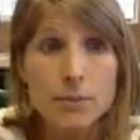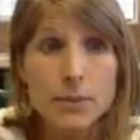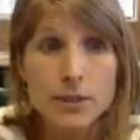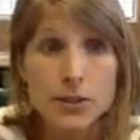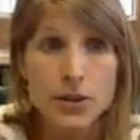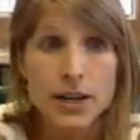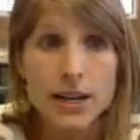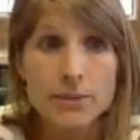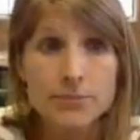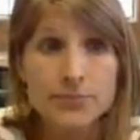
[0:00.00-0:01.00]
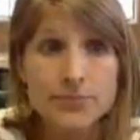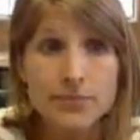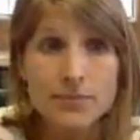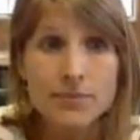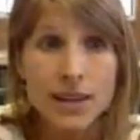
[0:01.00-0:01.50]
Missouri.
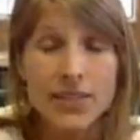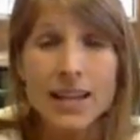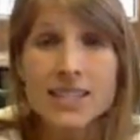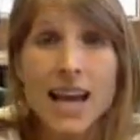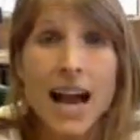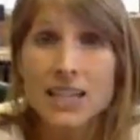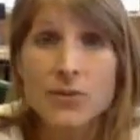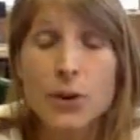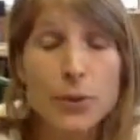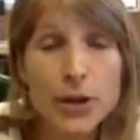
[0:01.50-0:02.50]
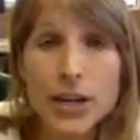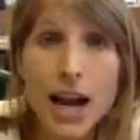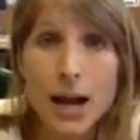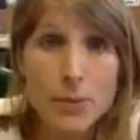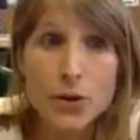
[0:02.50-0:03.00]
That's the active
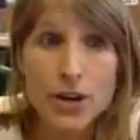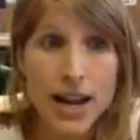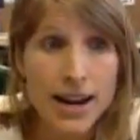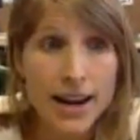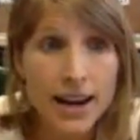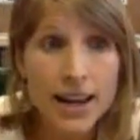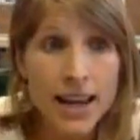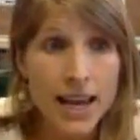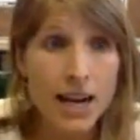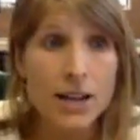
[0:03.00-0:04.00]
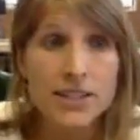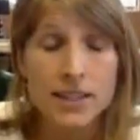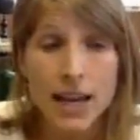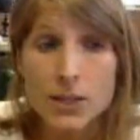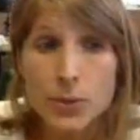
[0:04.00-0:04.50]
community I'm creating. And I'll
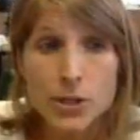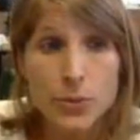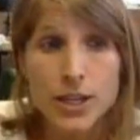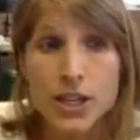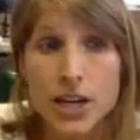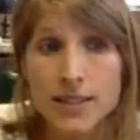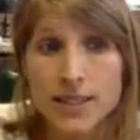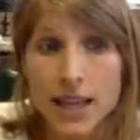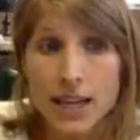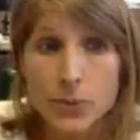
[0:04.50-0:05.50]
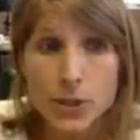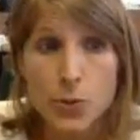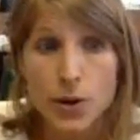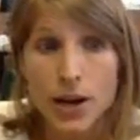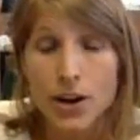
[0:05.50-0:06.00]
select which region, I'll select which
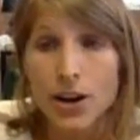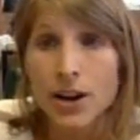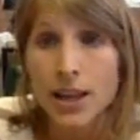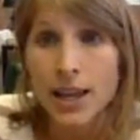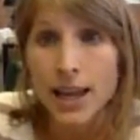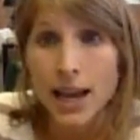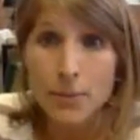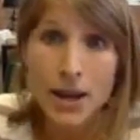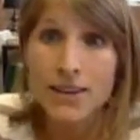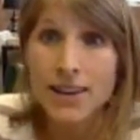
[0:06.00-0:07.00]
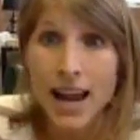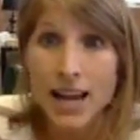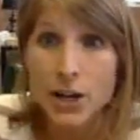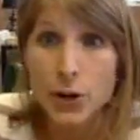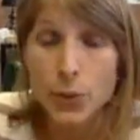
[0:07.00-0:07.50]
coordinator, I might even
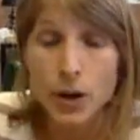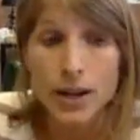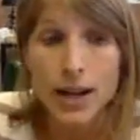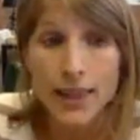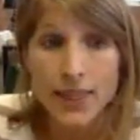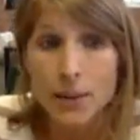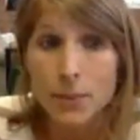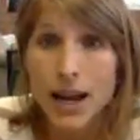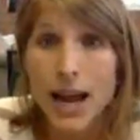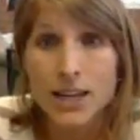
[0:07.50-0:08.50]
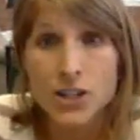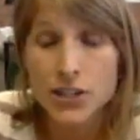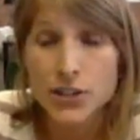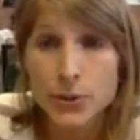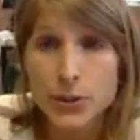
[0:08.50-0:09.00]
add a new one, and then I'm going to add
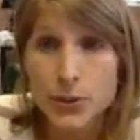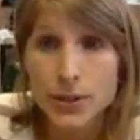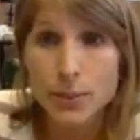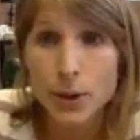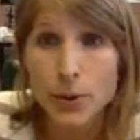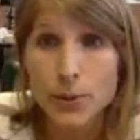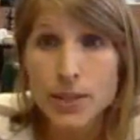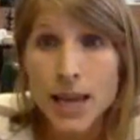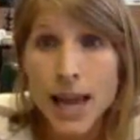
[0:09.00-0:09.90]
just those 2 zip codes.